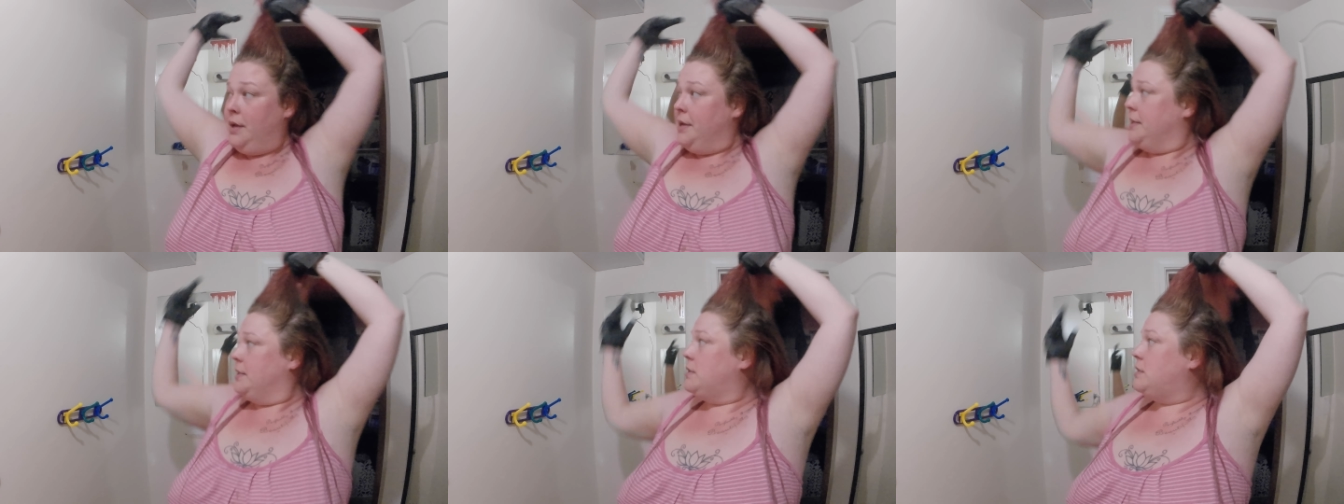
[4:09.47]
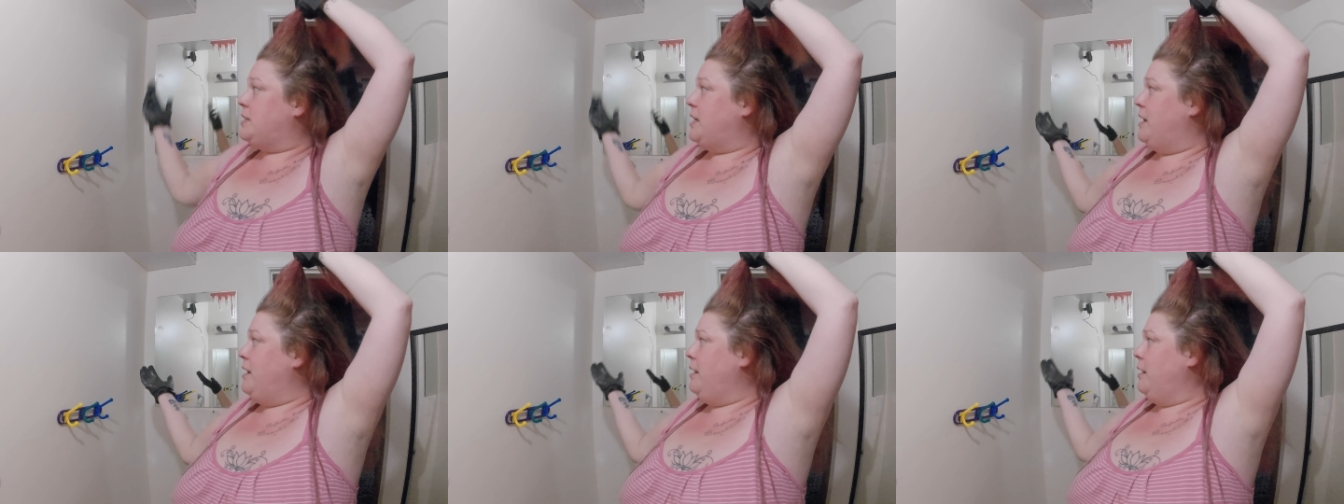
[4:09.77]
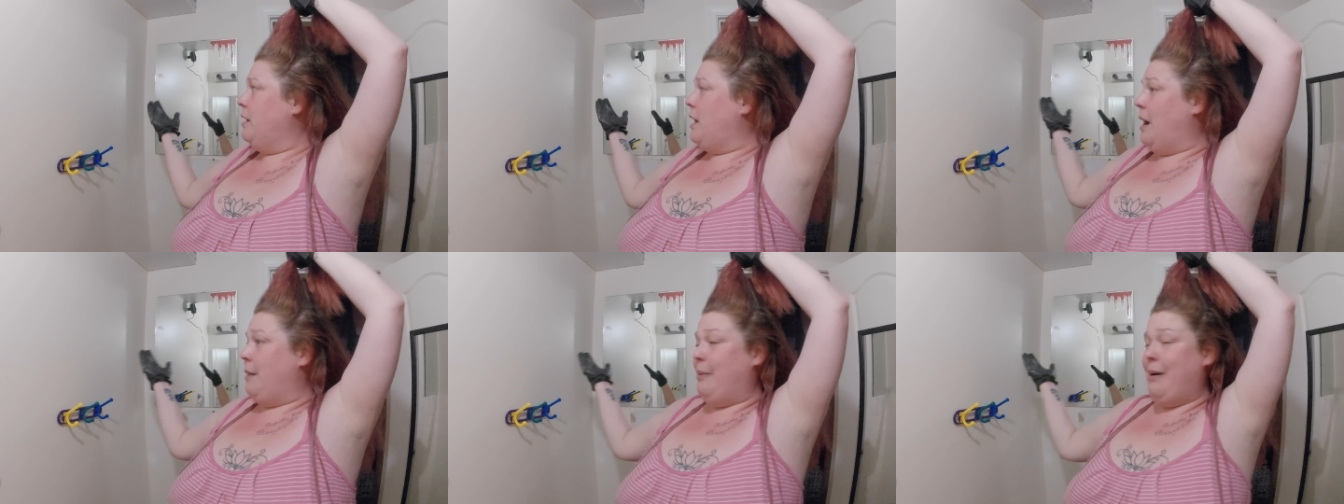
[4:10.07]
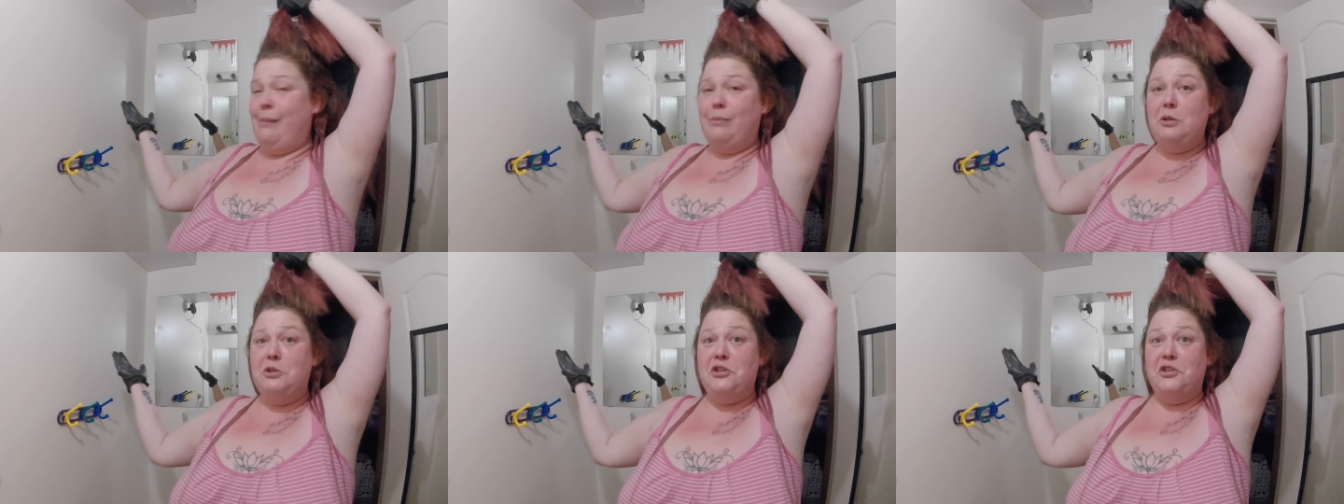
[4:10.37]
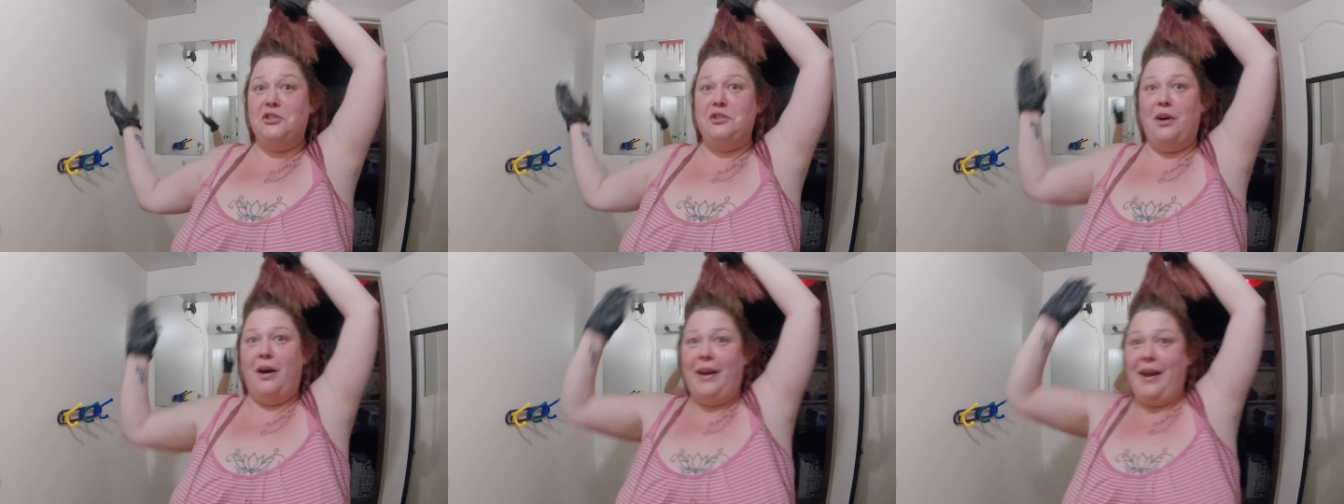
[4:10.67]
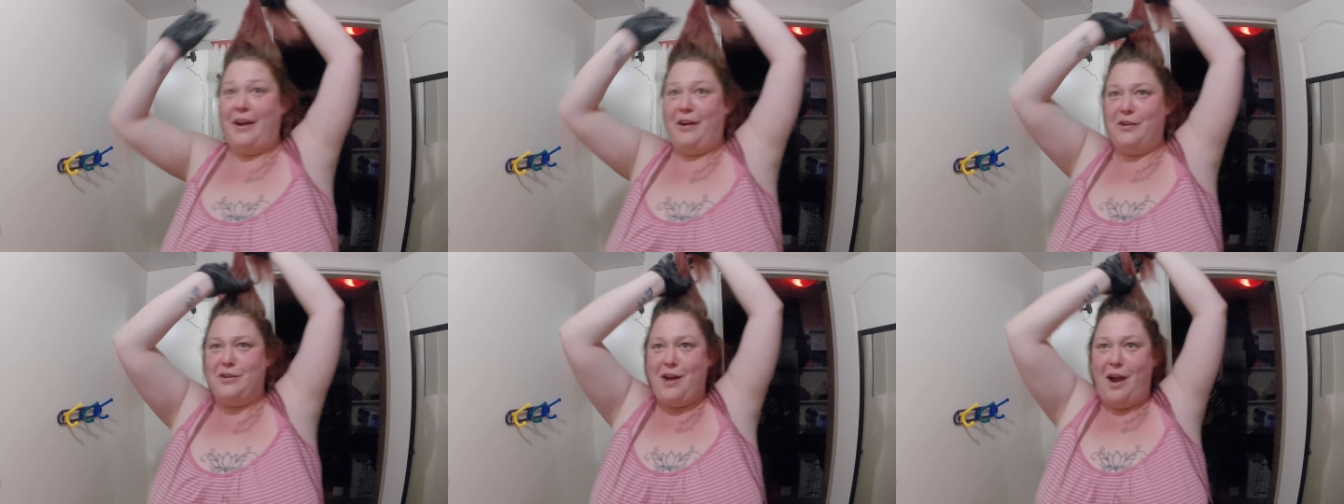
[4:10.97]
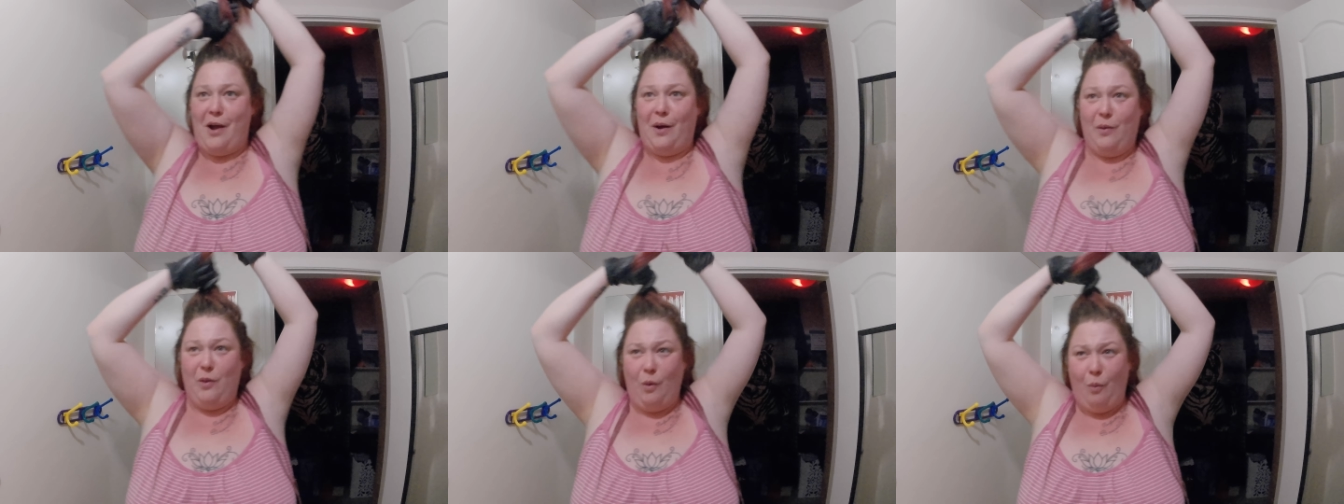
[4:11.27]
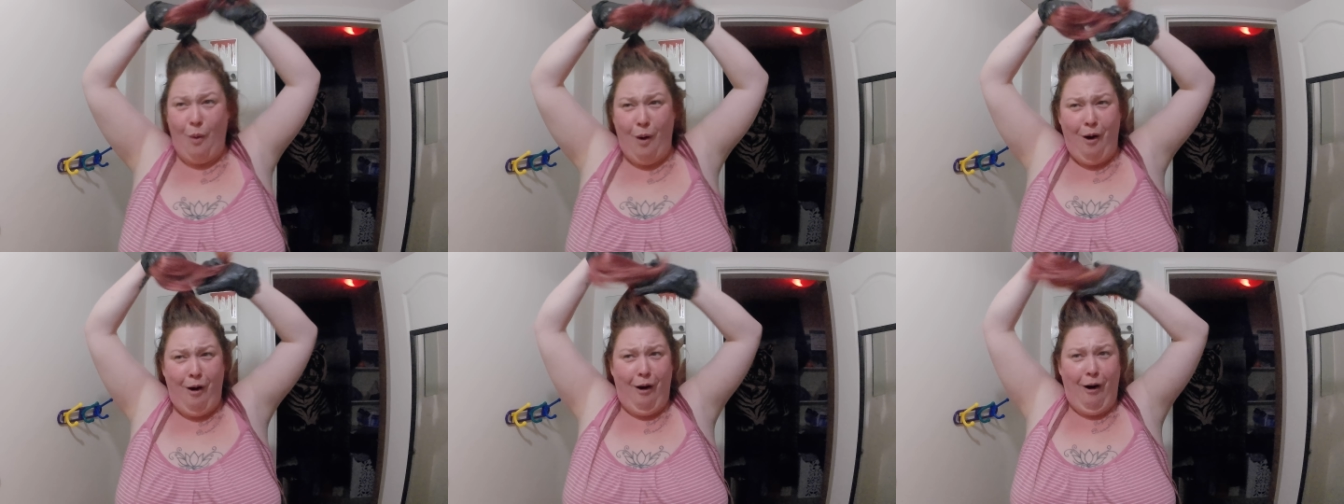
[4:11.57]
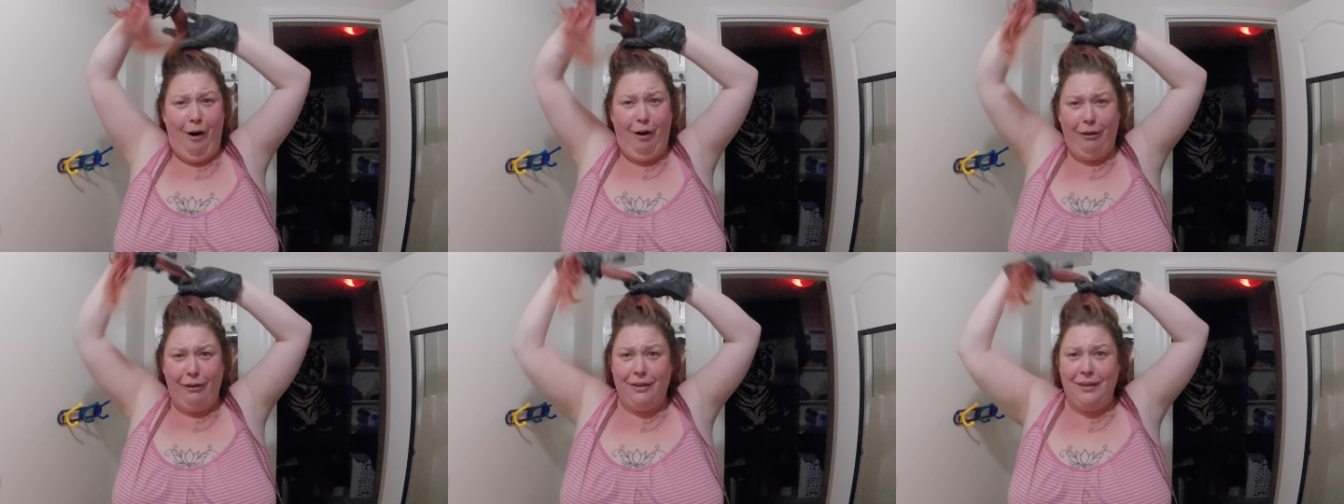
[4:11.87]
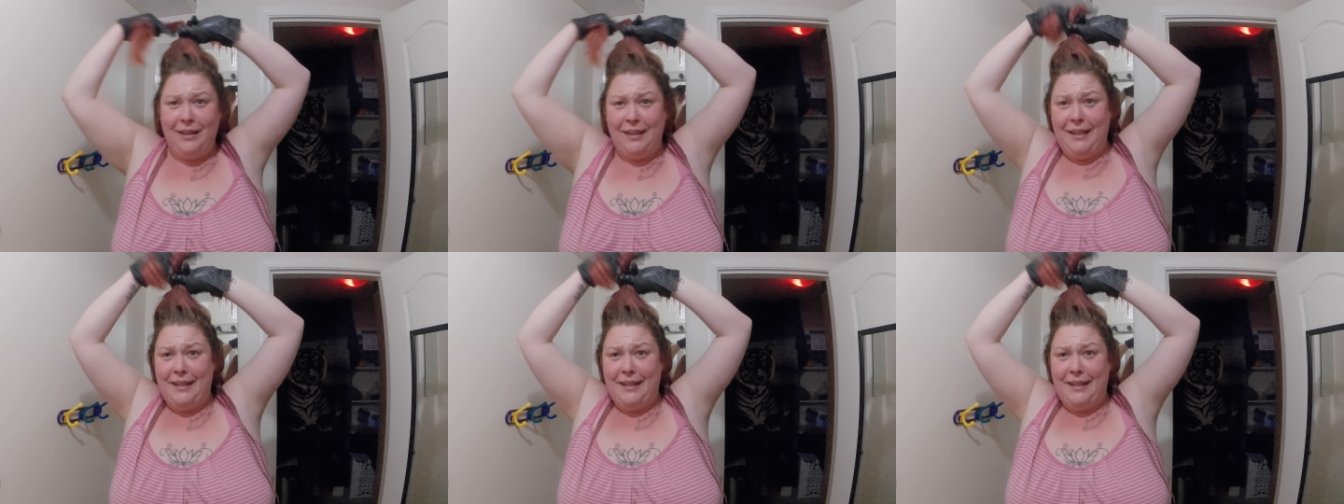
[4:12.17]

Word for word: see, I probably just got hair dye on the wall.